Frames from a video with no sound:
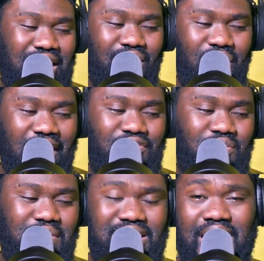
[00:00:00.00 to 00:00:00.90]
That will have
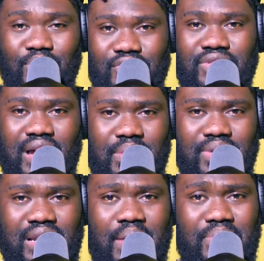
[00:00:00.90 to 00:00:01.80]
to be some of the
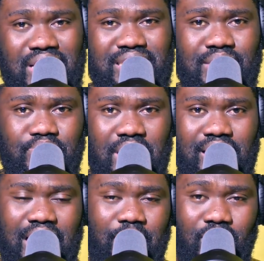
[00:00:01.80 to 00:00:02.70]
amazing
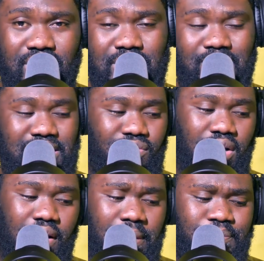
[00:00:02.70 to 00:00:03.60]
part about this
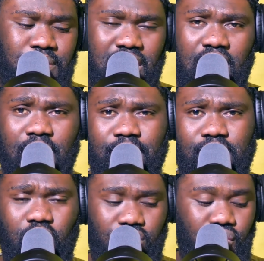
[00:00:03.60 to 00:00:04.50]
particular
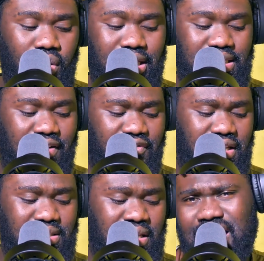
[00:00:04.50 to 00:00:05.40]
audio
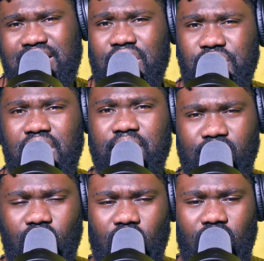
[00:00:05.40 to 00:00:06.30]
interface. There's actually
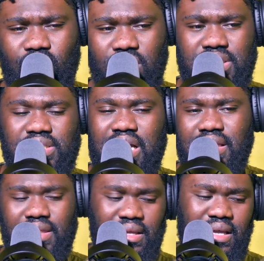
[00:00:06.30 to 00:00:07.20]
more, which
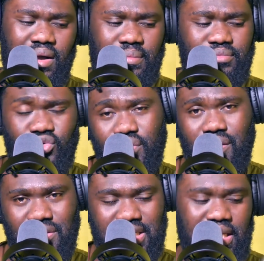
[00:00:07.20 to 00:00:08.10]
I think we're
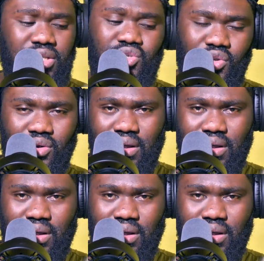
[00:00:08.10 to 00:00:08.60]
going to take it slow,